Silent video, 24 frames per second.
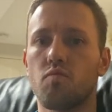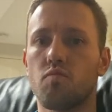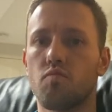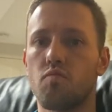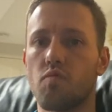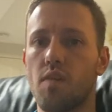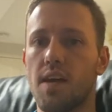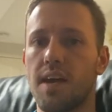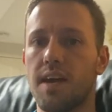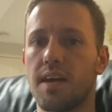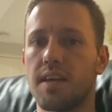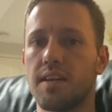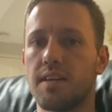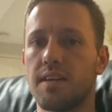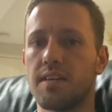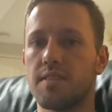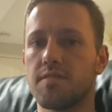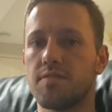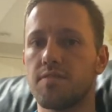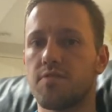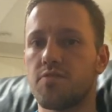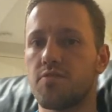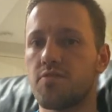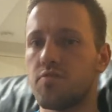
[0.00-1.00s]
ran
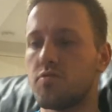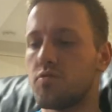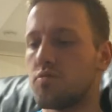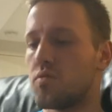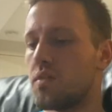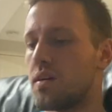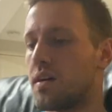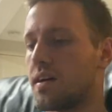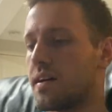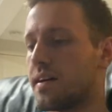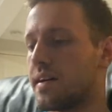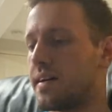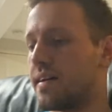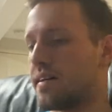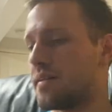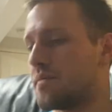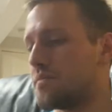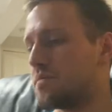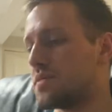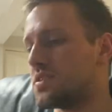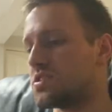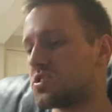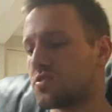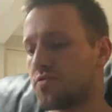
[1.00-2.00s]
into
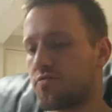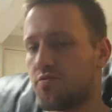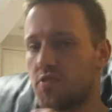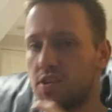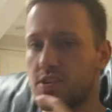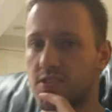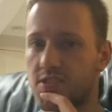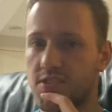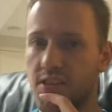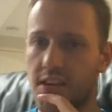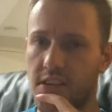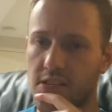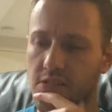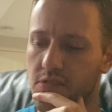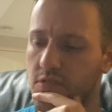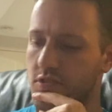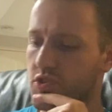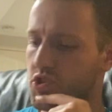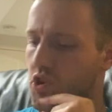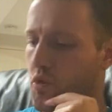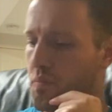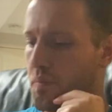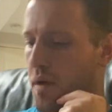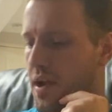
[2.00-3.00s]
Misha Freystater
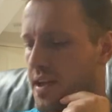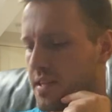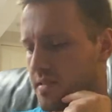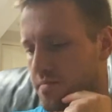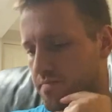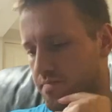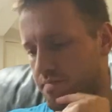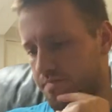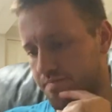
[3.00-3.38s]
and Joe Pate.